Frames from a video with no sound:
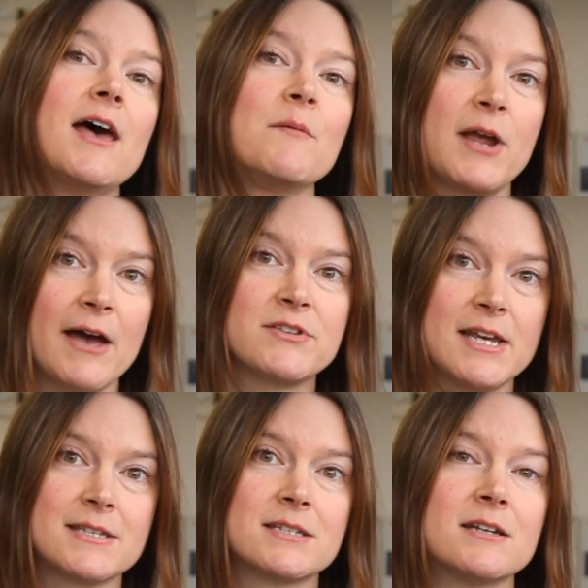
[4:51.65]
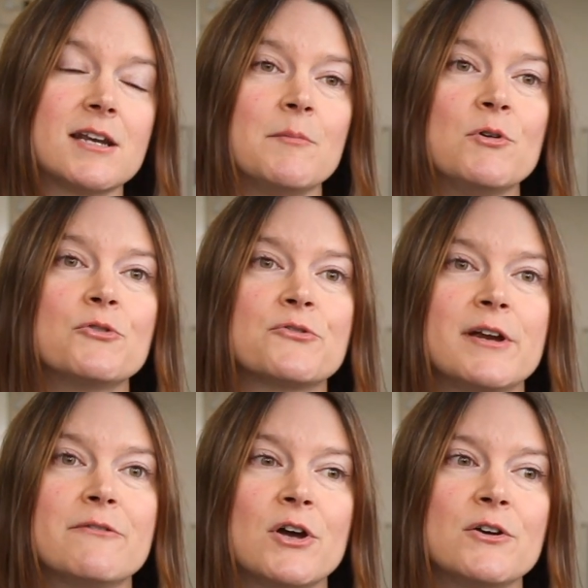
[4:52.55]
and we have tested all
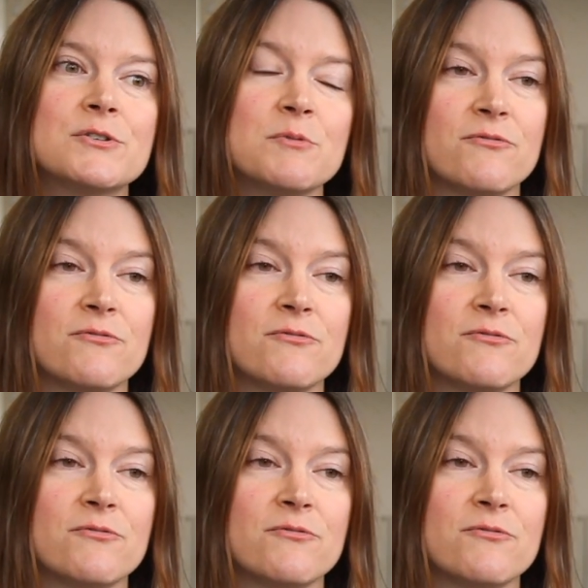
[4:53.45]
three of those.